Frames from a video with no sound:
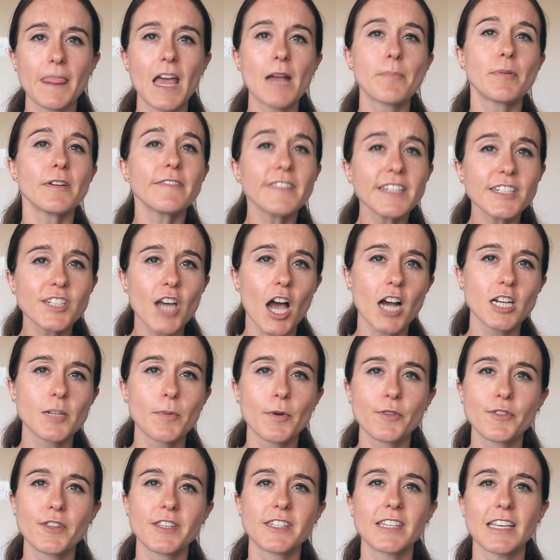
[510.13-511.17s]
I briefly talked
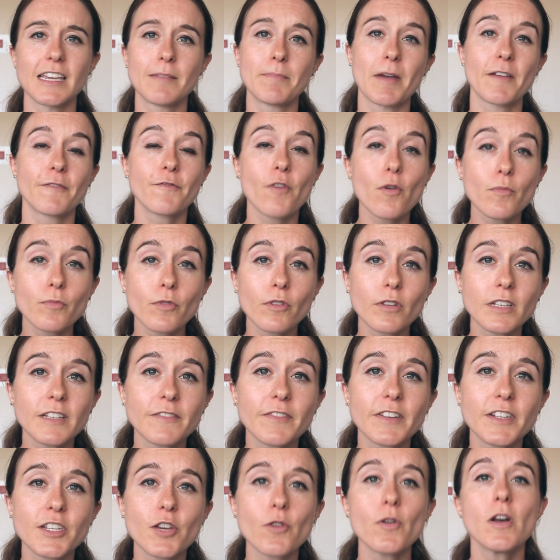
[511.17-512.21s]
about this in my foam
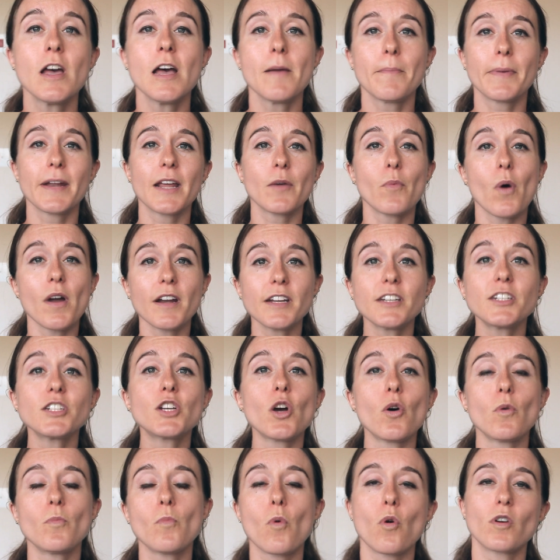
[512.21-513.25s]
rolling video, but I wanted to
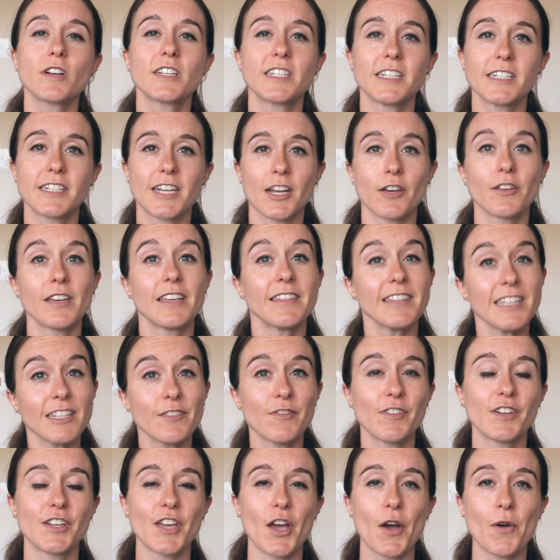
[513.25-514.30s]
go more detail in
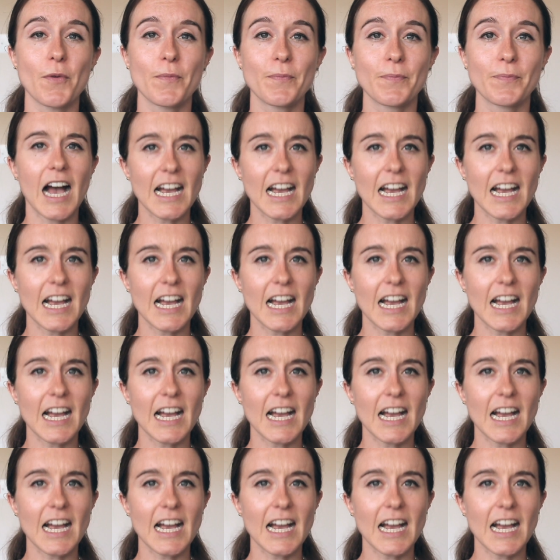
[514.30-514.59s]
this video.